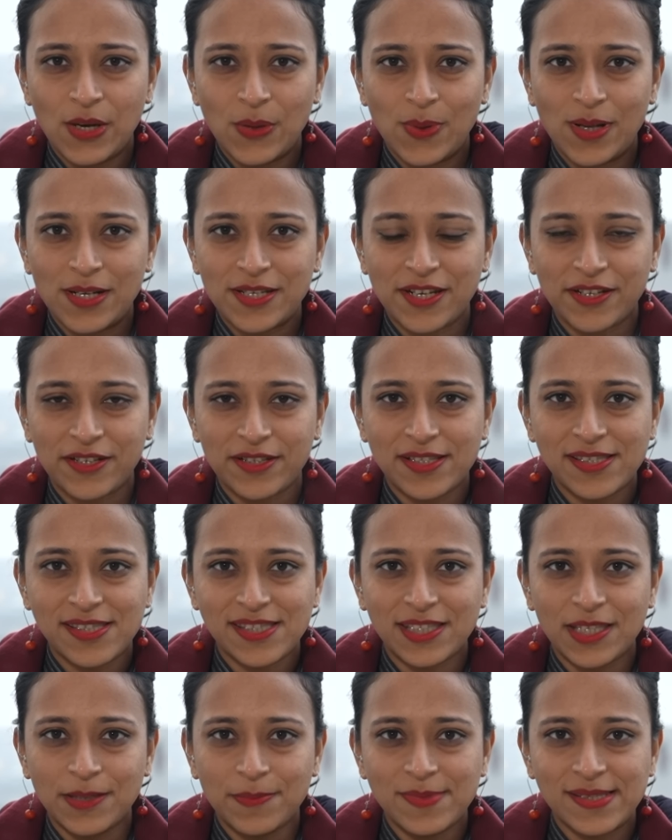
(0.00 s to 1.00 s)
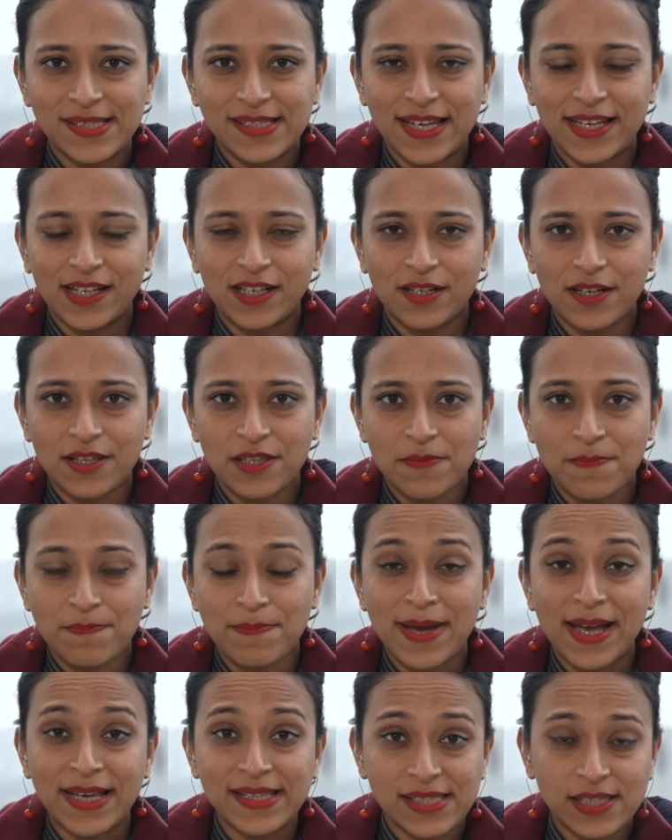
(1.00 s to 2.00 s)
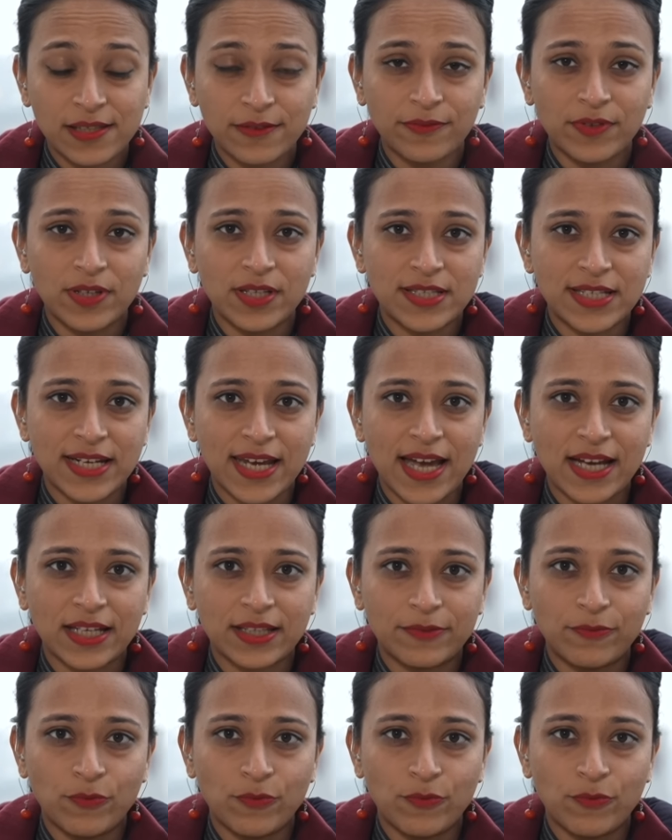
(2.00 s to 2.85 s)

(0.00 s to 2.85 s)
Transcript: Well, Terry, it seems like another massive attack